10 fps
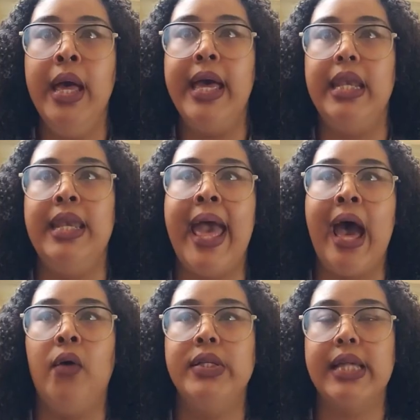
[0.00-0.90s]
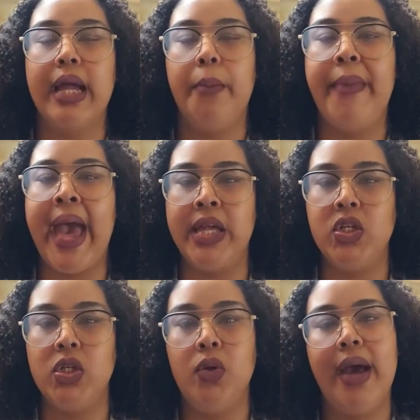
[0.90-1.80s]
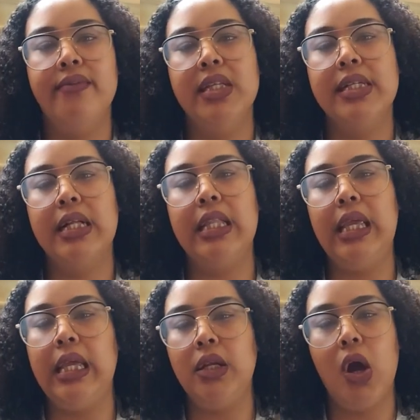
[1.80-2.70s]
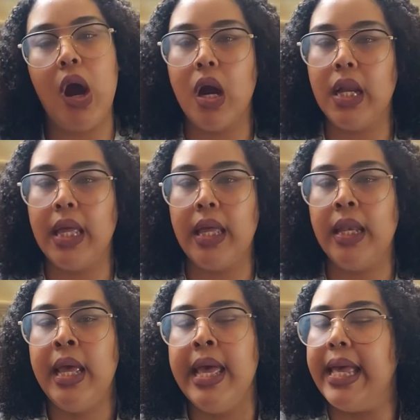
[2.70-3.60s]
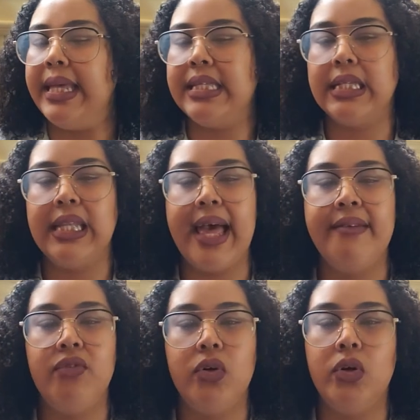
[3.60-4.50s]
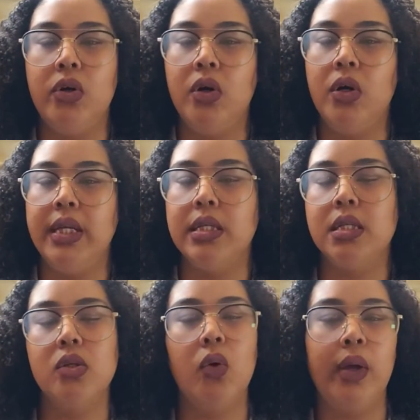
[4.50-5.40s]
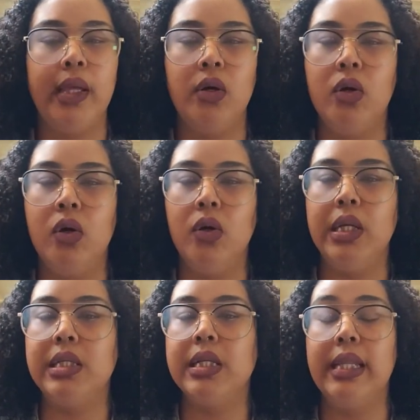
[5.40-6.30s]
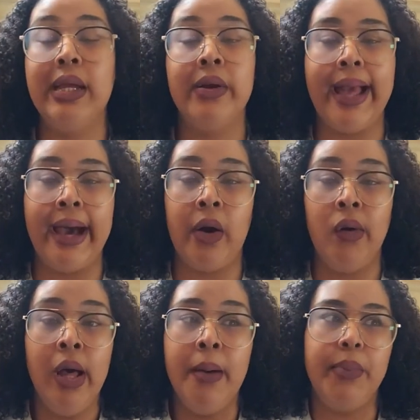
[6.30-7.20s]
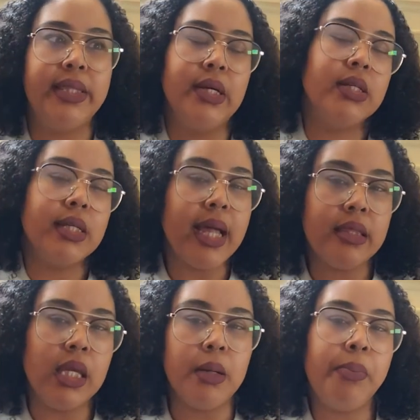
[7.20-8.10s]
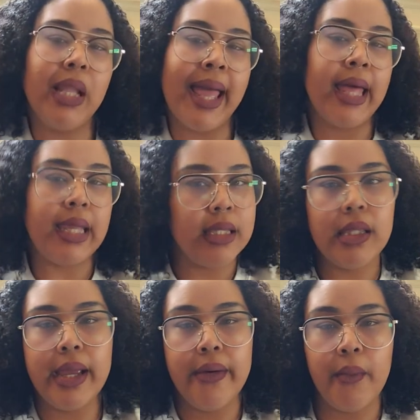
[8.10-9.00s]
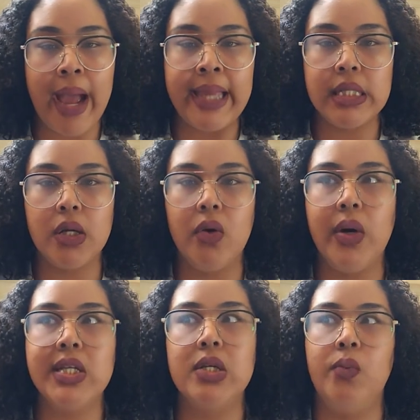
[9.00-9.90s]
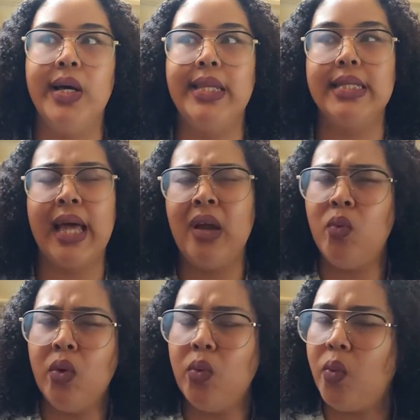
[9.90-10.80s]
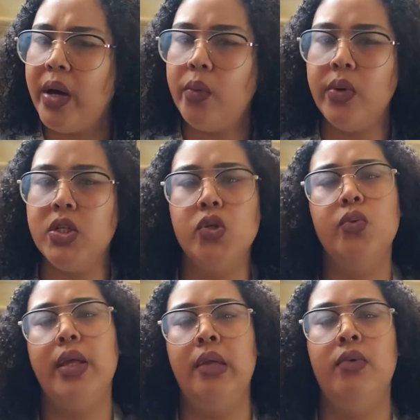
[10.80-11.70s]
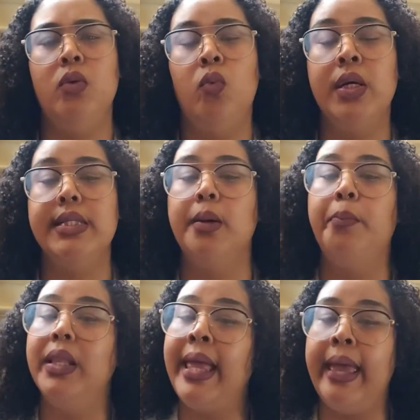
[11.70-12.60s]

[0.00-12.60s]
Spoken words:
now it's like, imagine you have this clean garden, it's leveled, it's soiled, it's cleared out, but there's nothing planted there, right? So question 1 is like, well, what would you even want to plant?